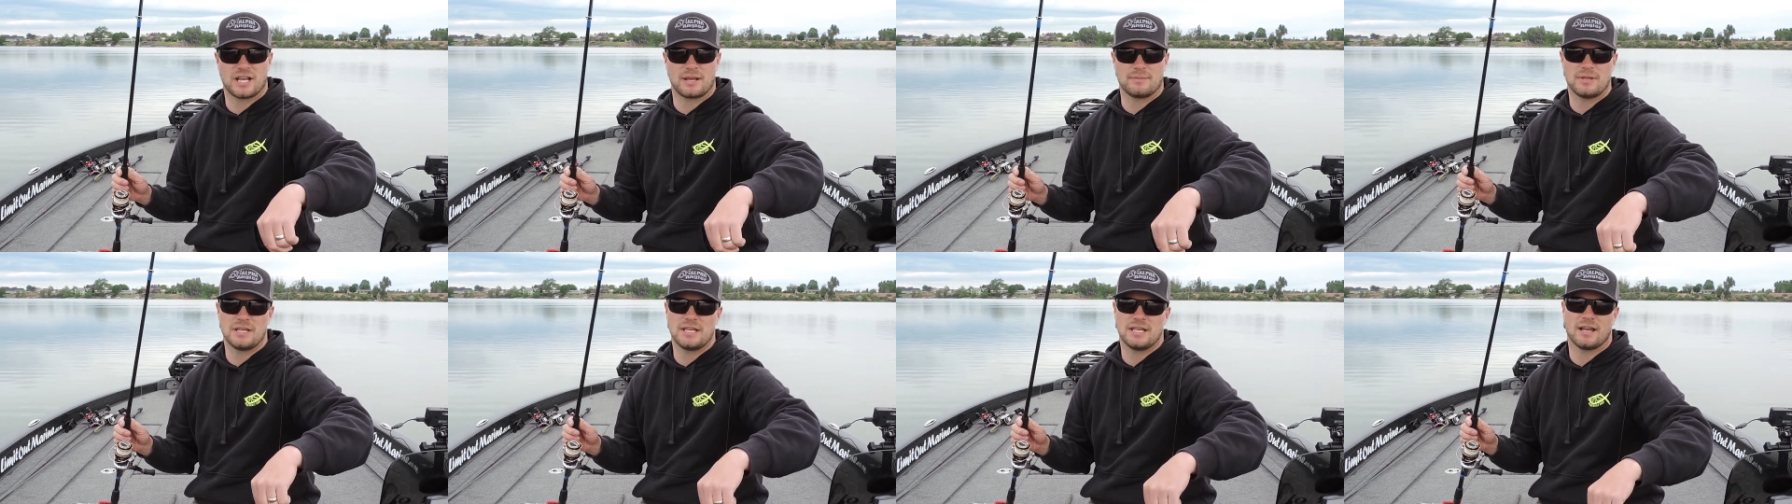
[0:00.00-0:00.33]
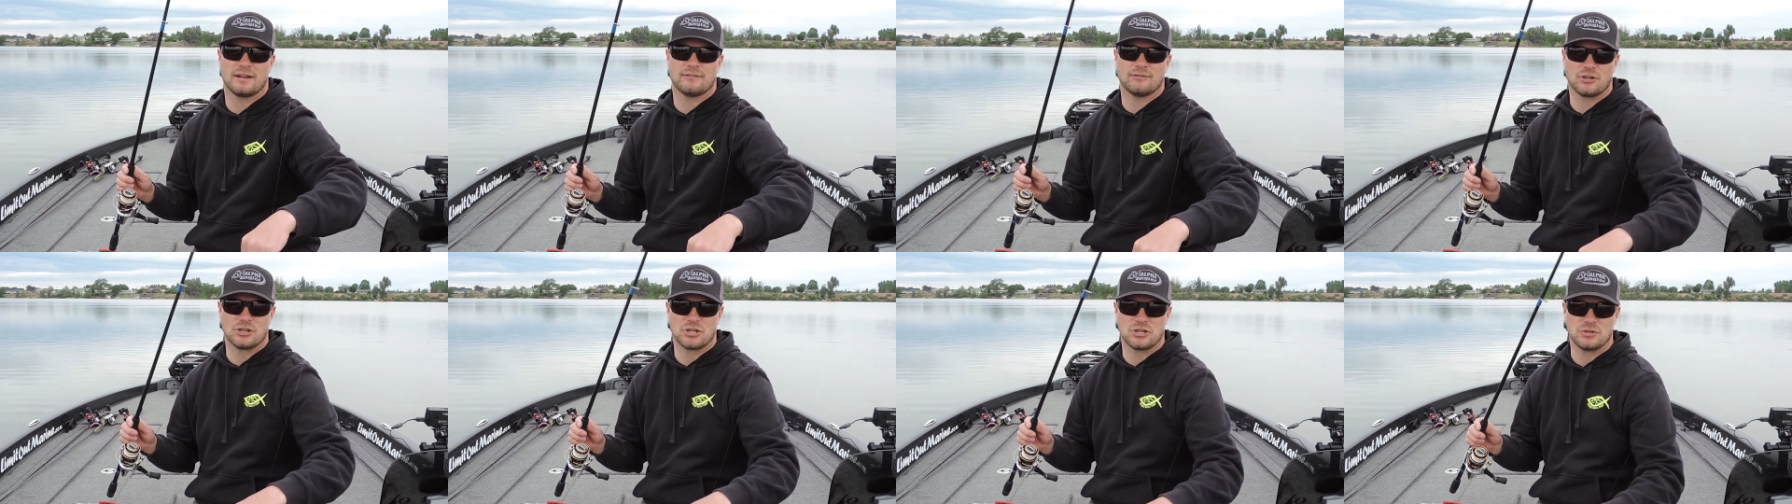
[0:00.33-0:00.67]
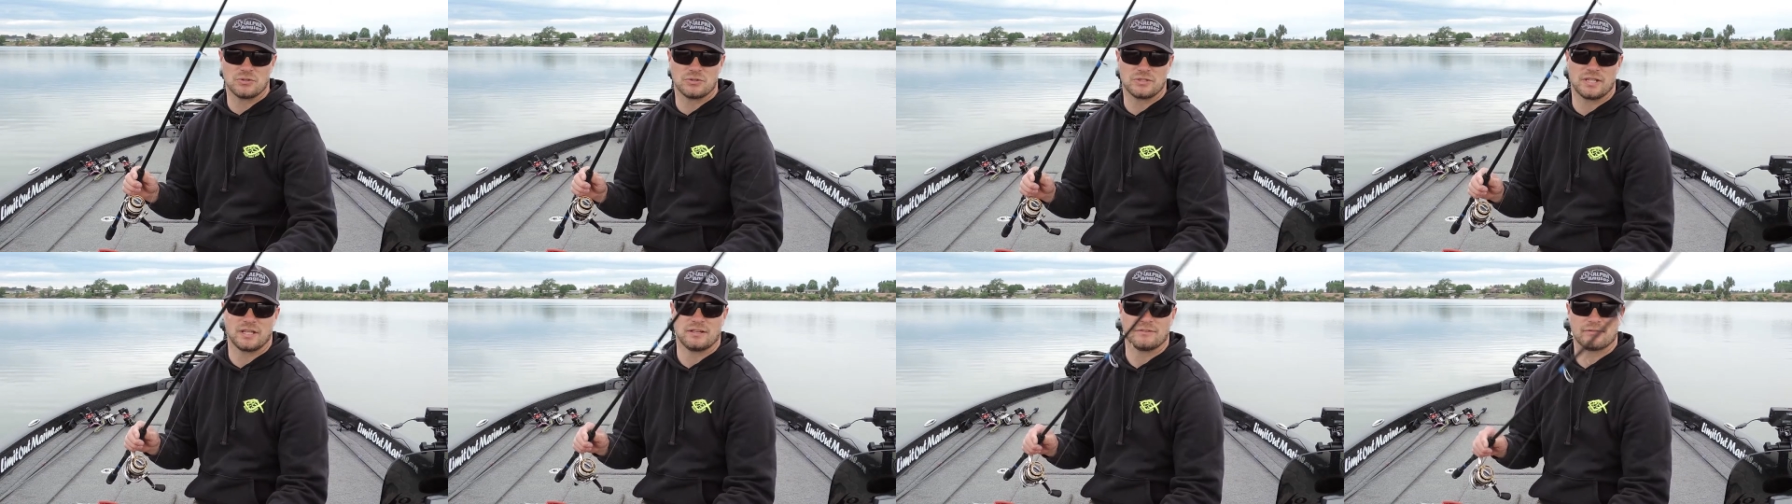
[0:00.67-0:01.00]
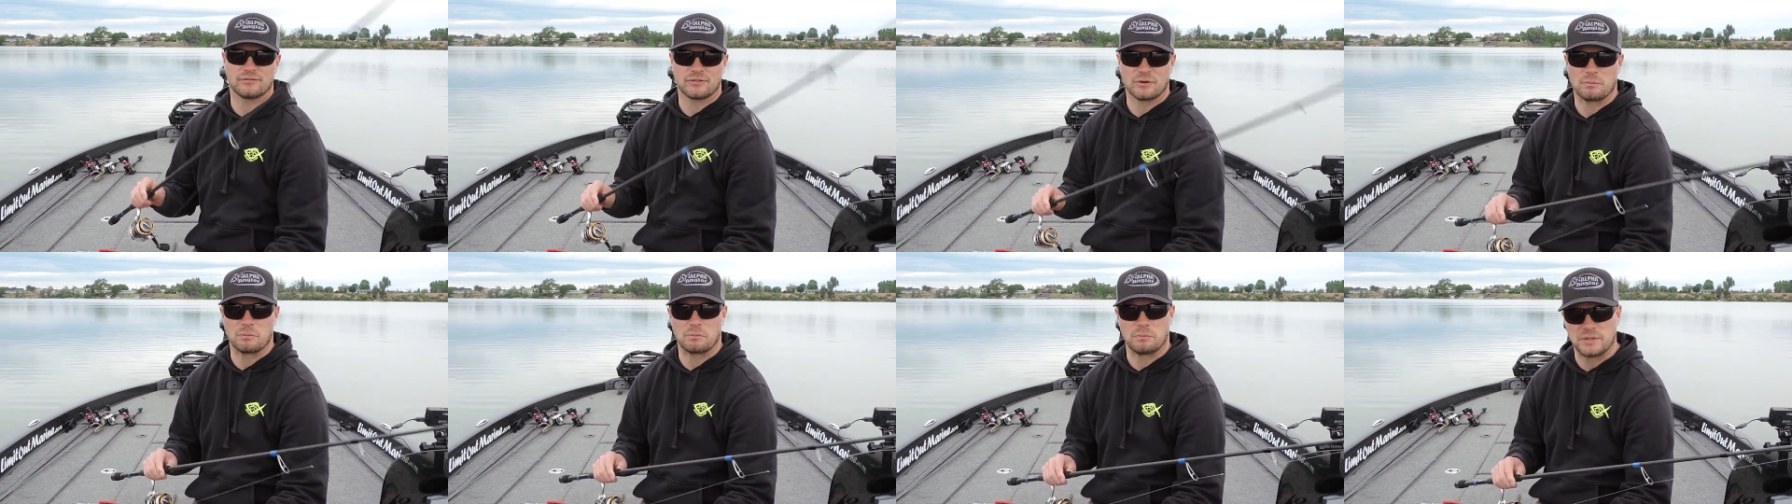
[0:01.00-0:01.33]
time he ever used it
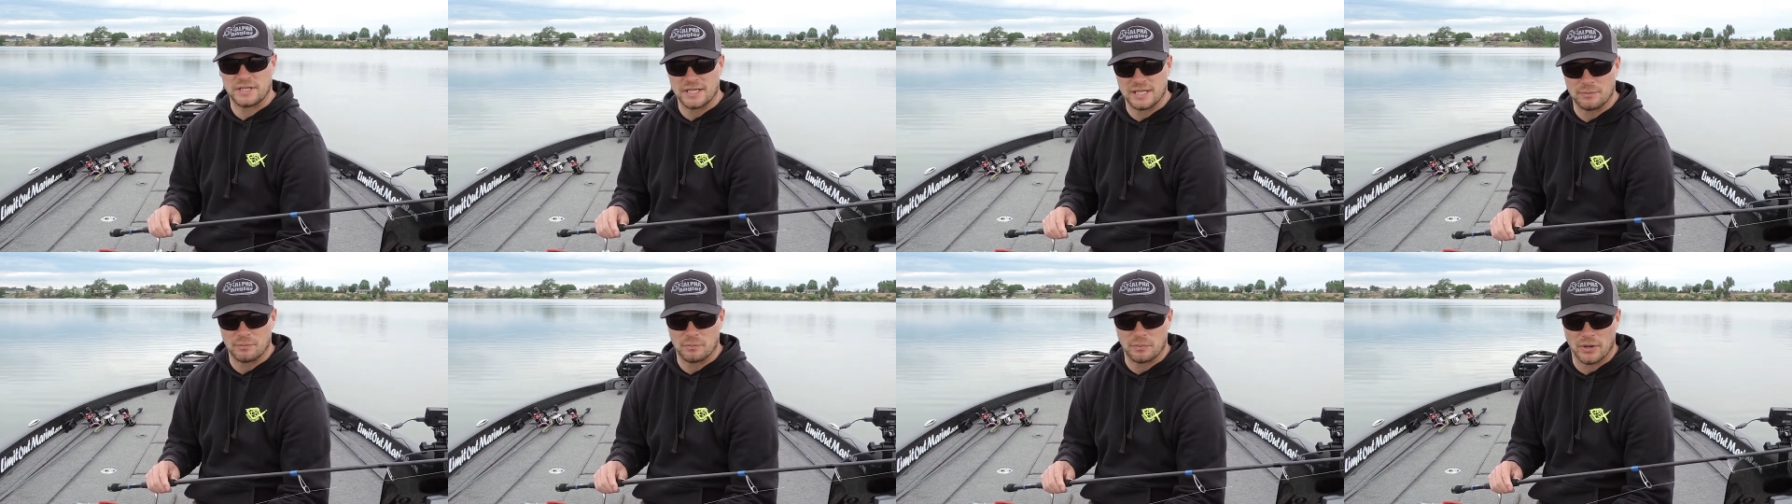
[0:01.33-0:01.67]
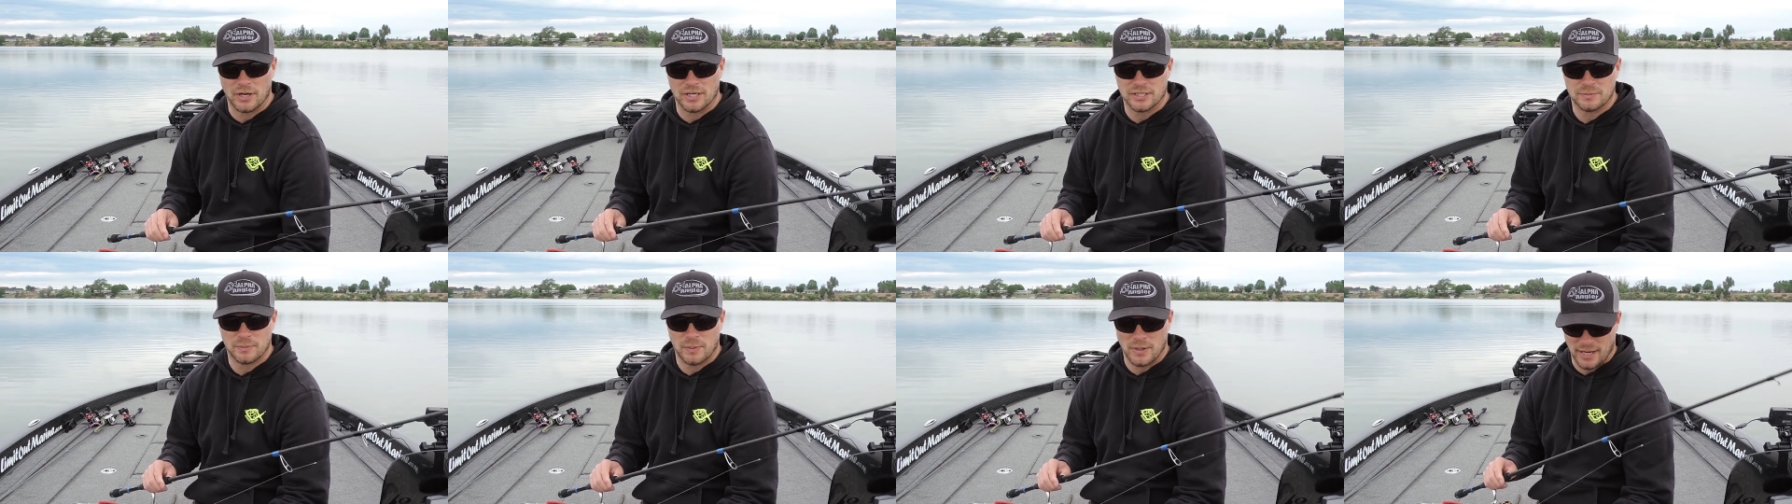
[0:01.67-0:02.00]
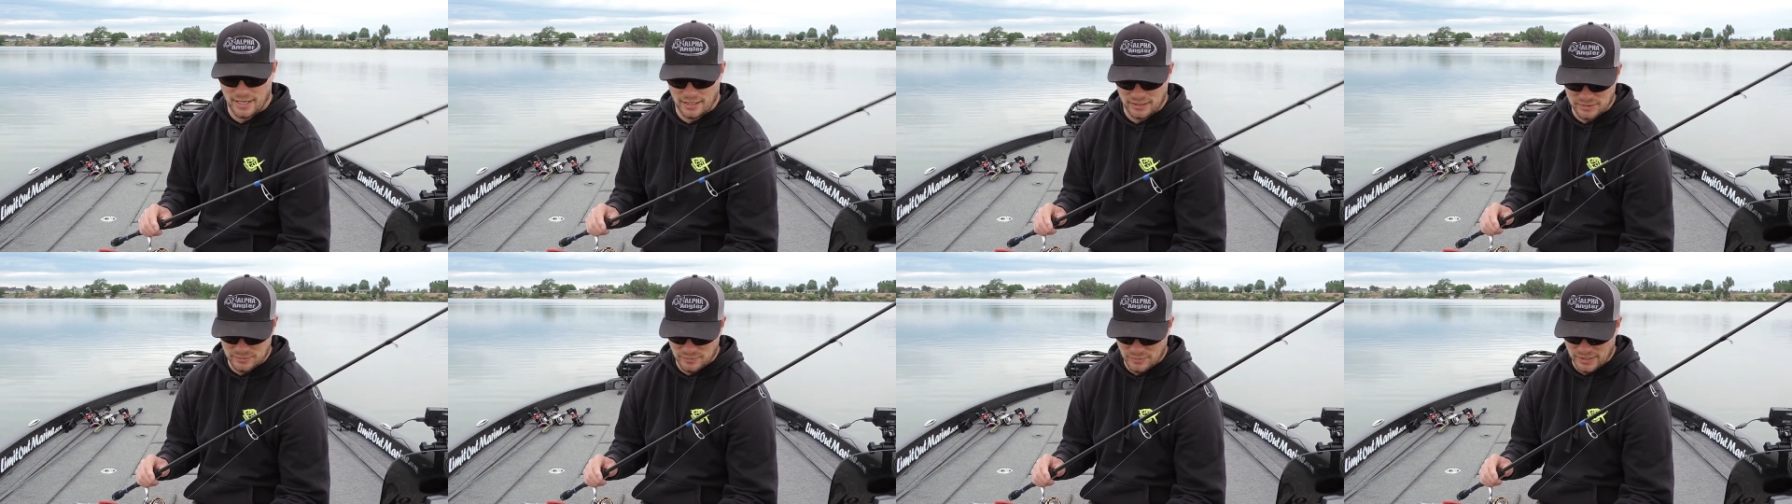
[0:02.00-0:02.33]
for deep brush piles.